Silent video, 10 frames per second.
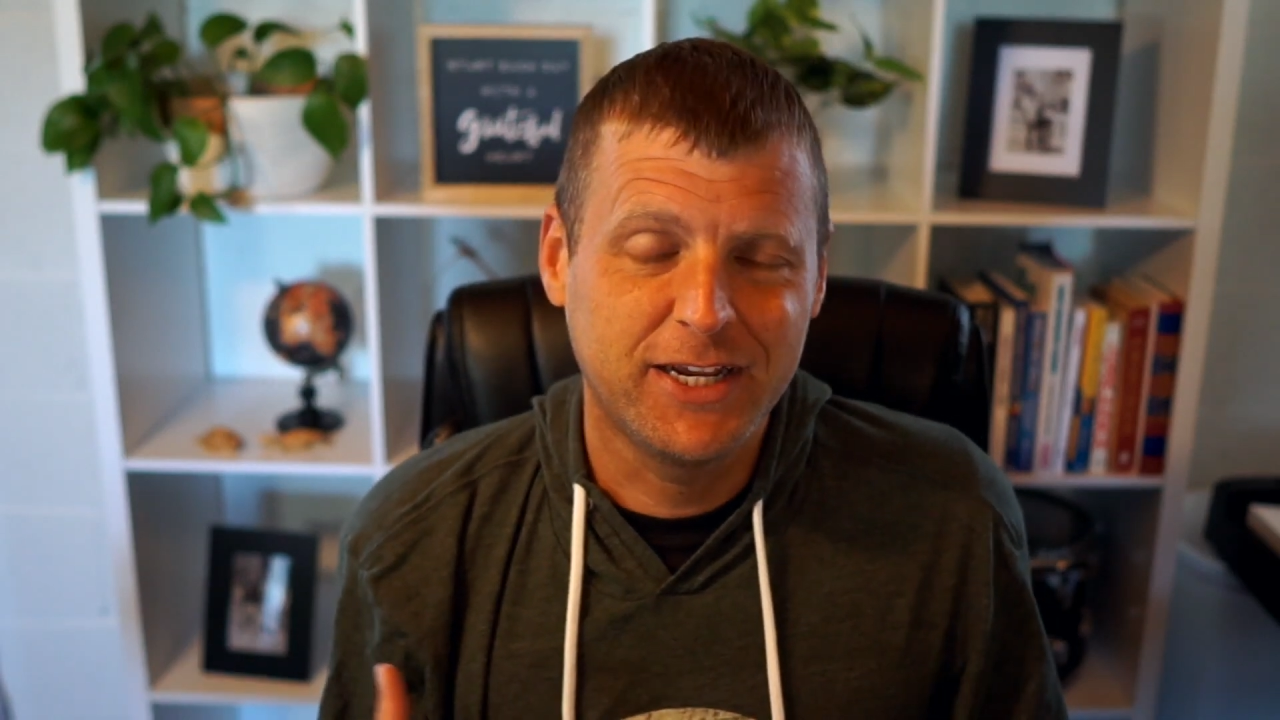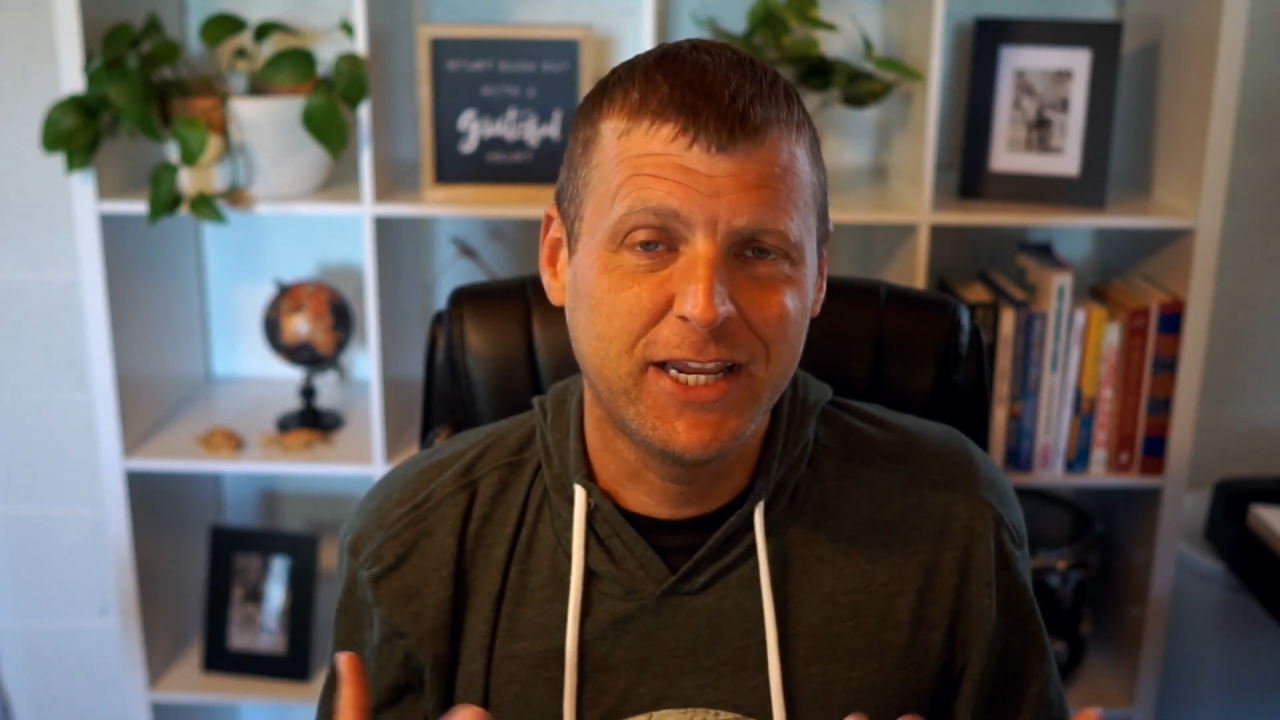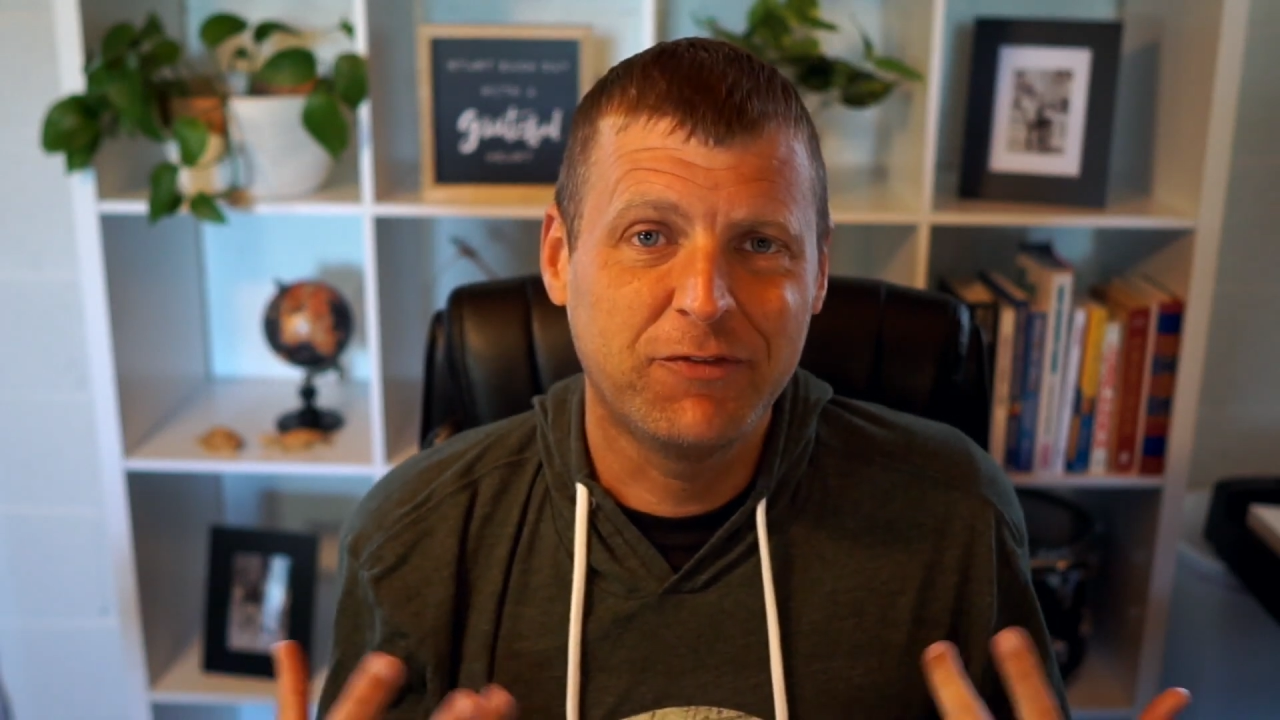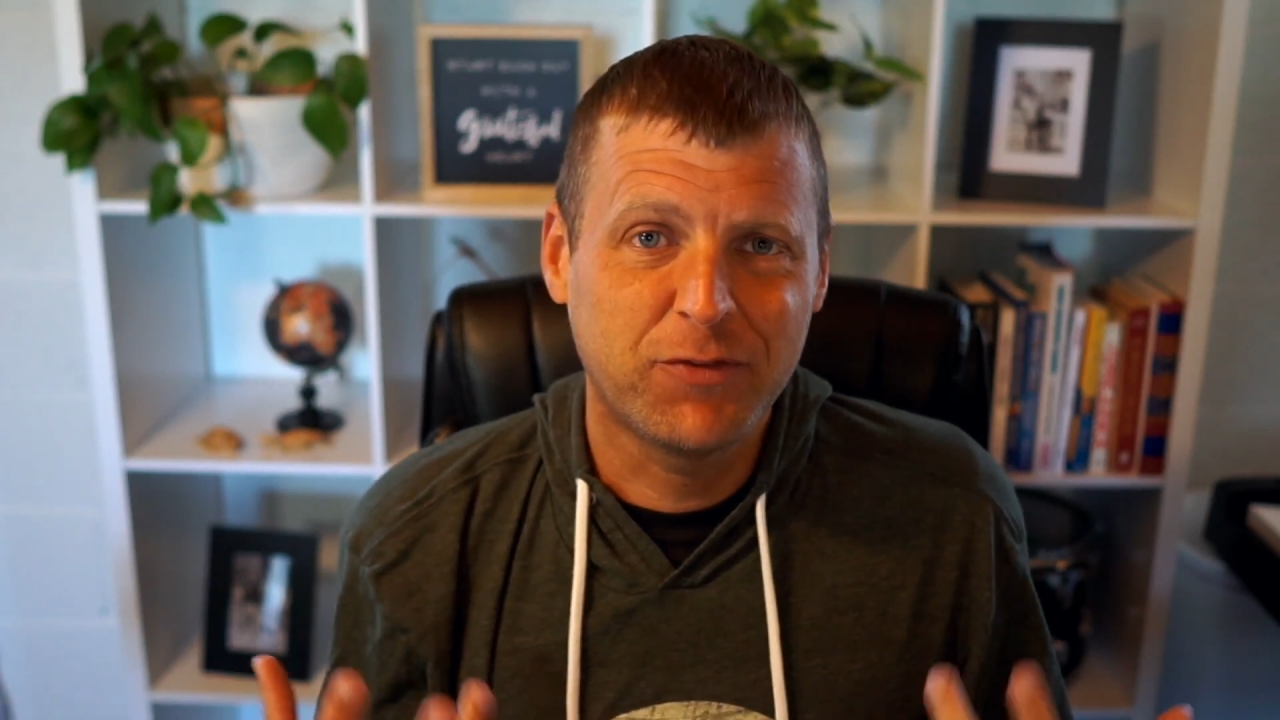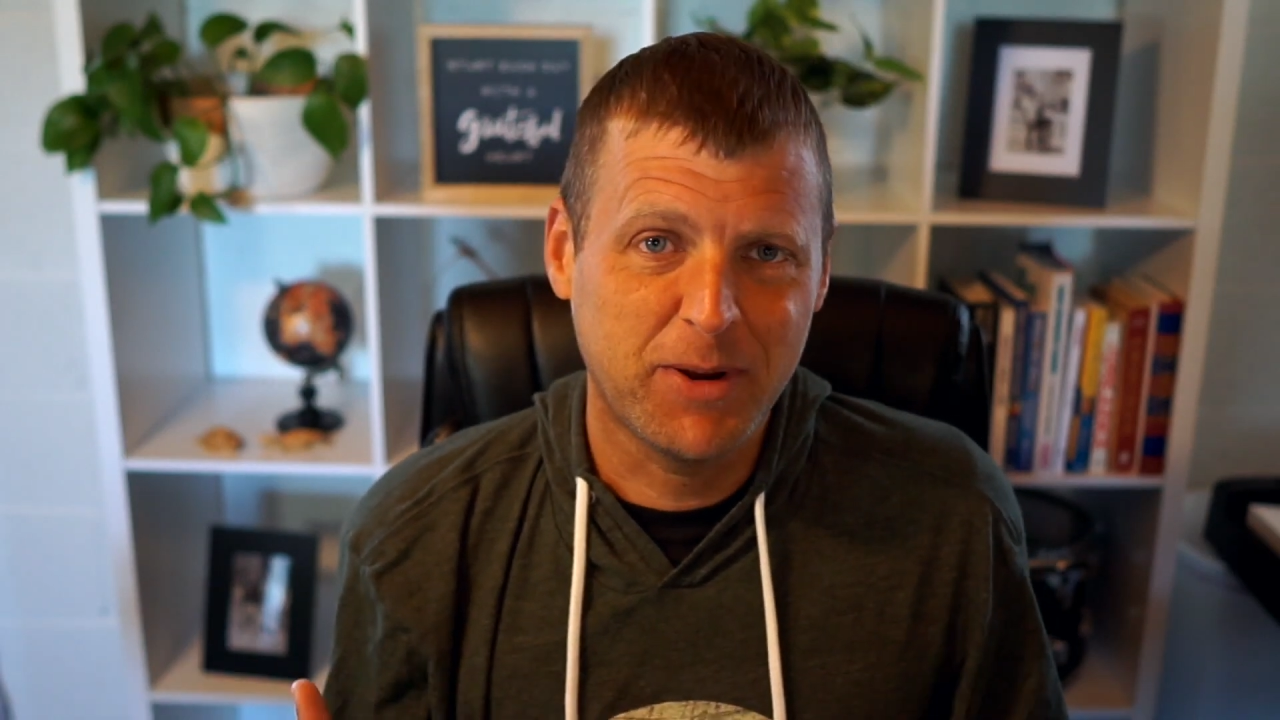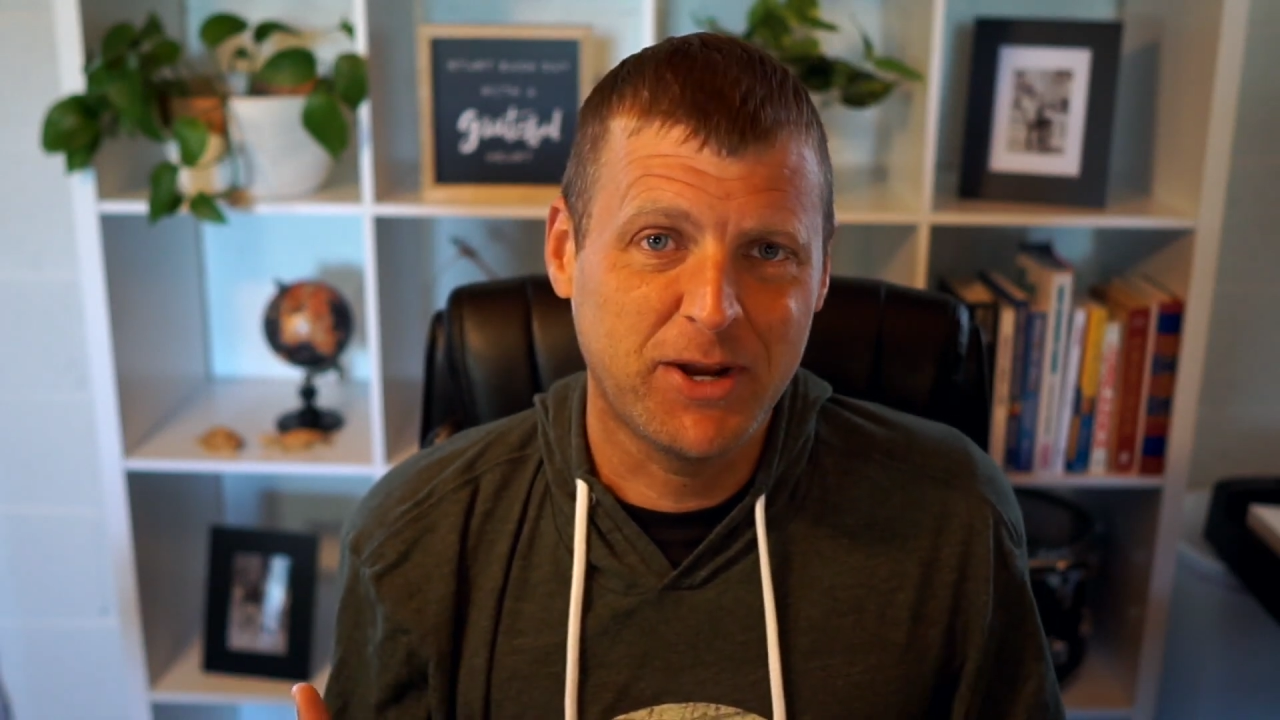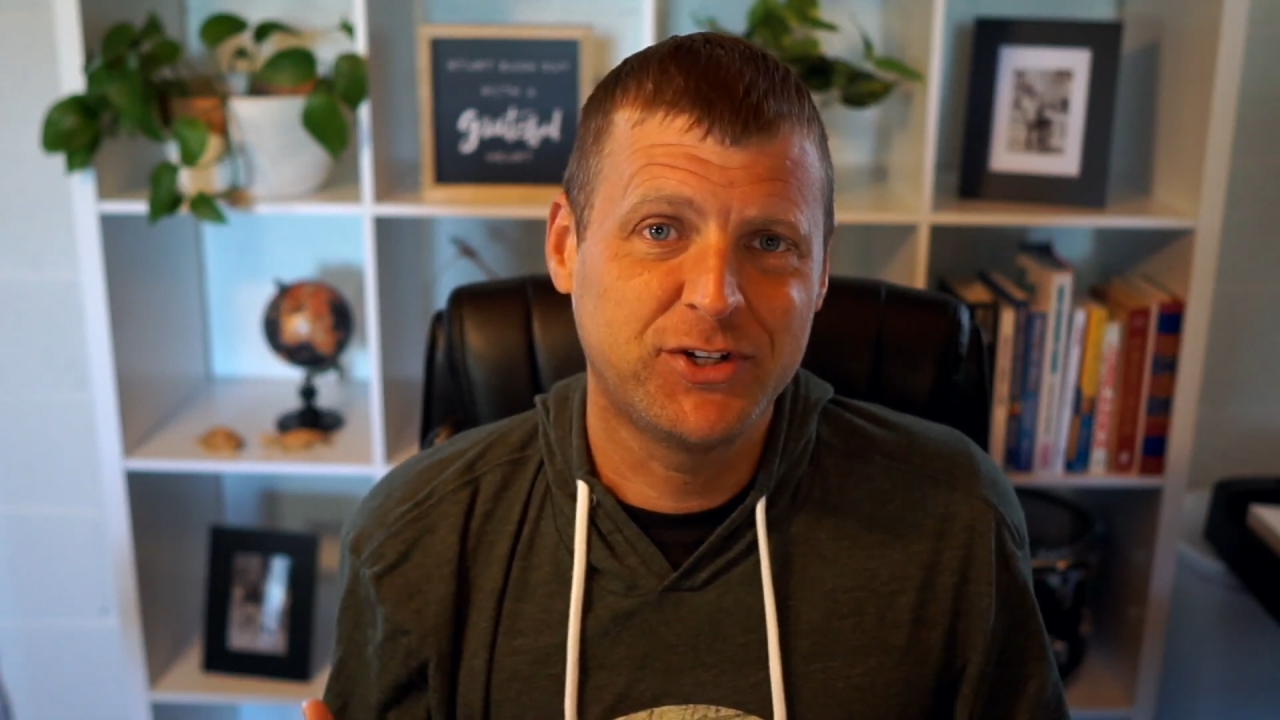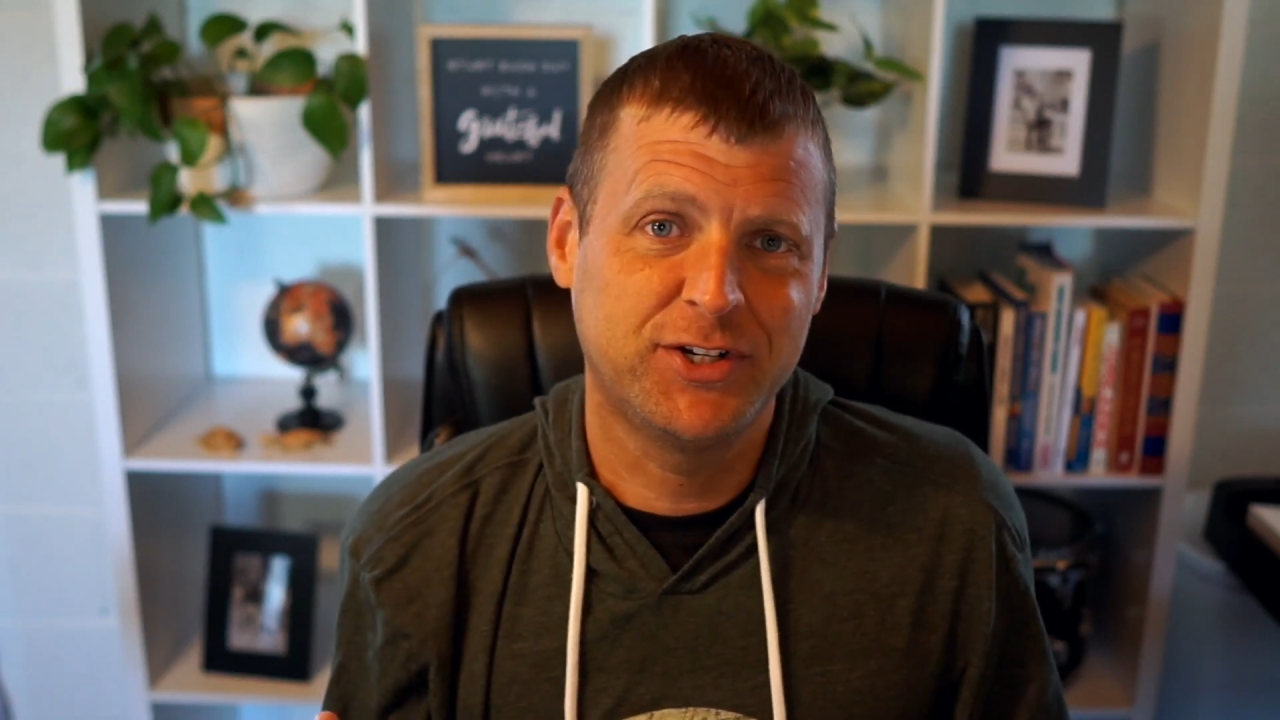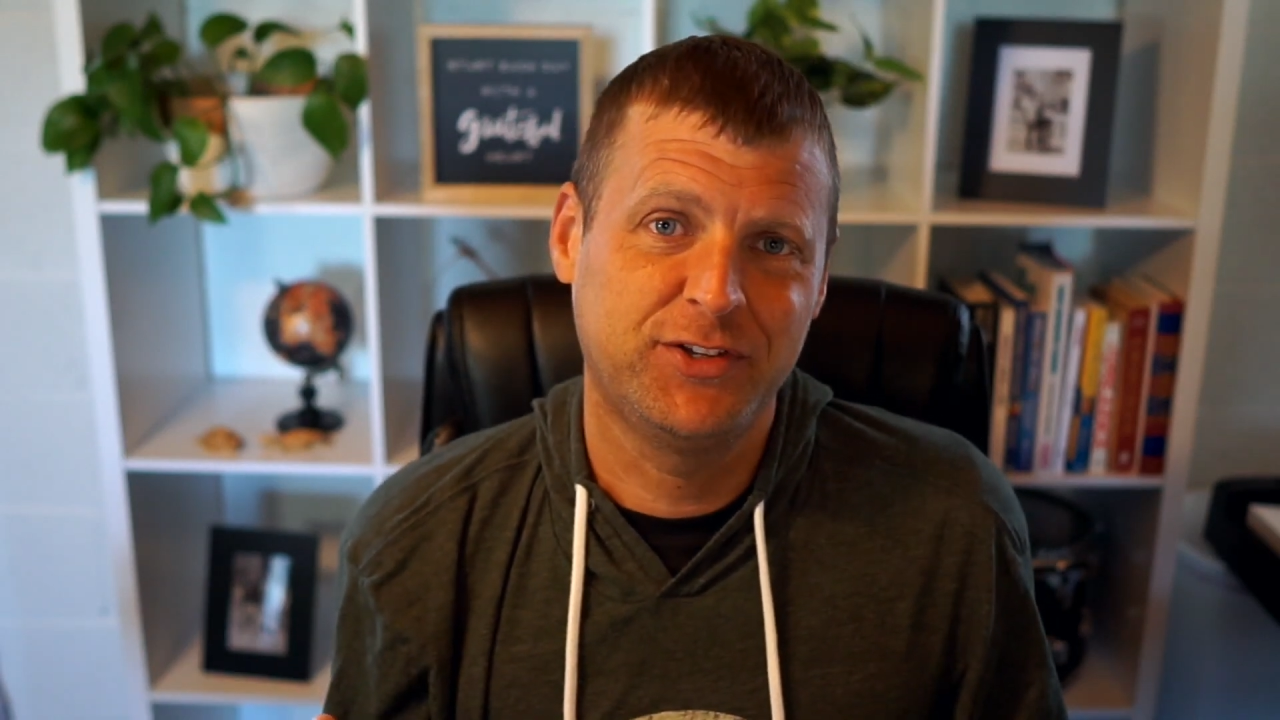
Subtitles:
information in